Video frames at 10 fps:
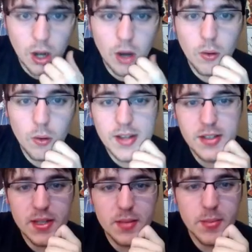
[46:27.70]
I
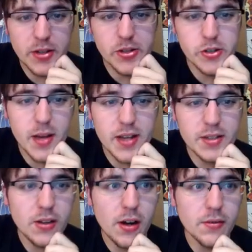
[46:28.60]
see the picture you base
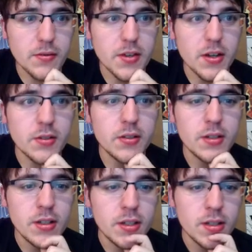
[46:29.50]
it off of too.
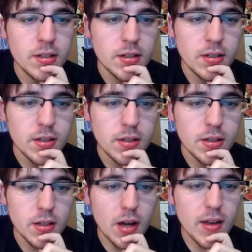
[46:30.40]

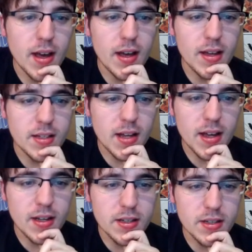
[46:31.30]
Oh yeah, his eye
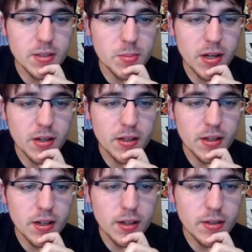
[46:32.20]
does look bigger than the
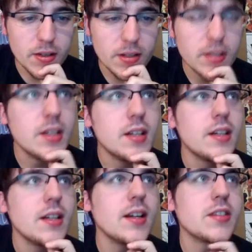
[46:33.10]
other.
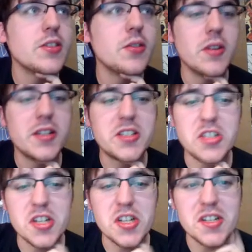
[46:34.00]
That's cool. It's
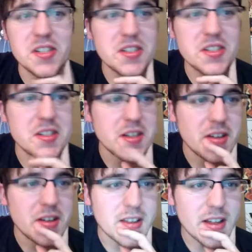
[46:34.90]
Jesus.
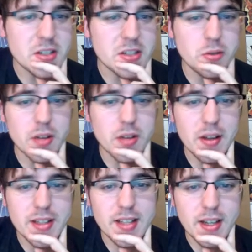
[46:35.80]
That's cool though.
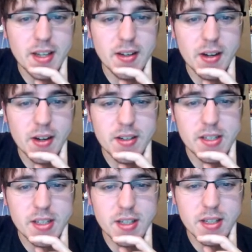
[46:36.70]
That's like a
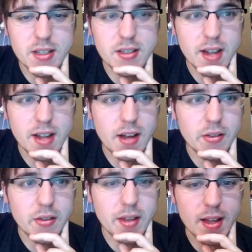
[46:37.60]
artistic style
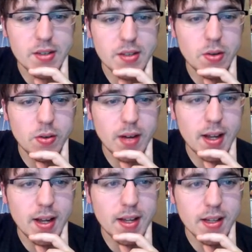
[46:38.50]
thing. That's cool. I like it.